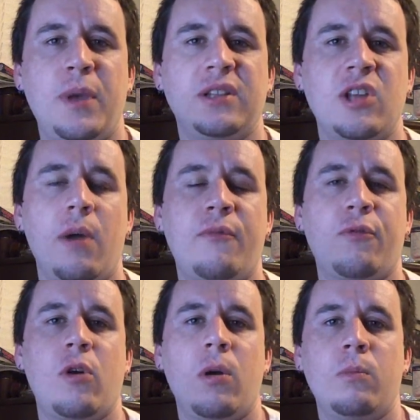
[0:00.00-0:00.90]
picked up
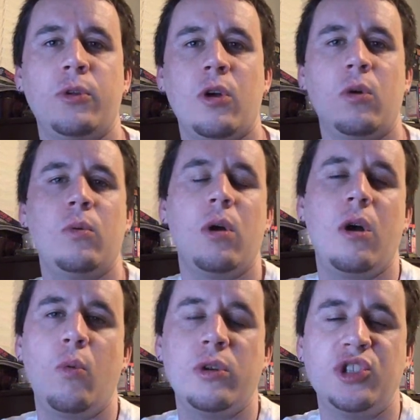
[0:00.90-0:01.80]
from,
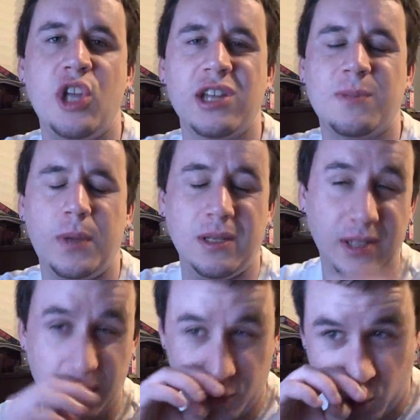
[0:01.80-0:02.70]
what GSP
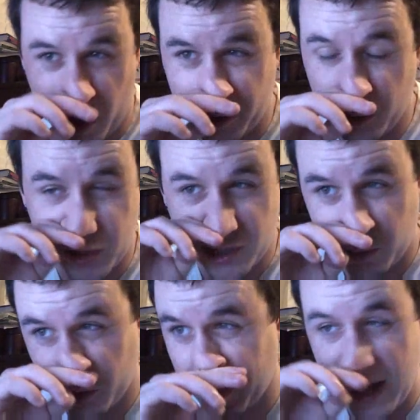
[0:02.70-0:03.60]
did and tried to use a
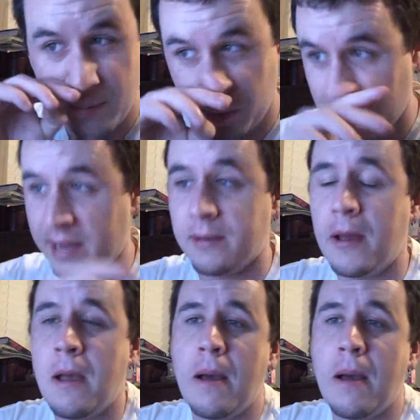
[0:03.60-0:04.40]
similar game plan.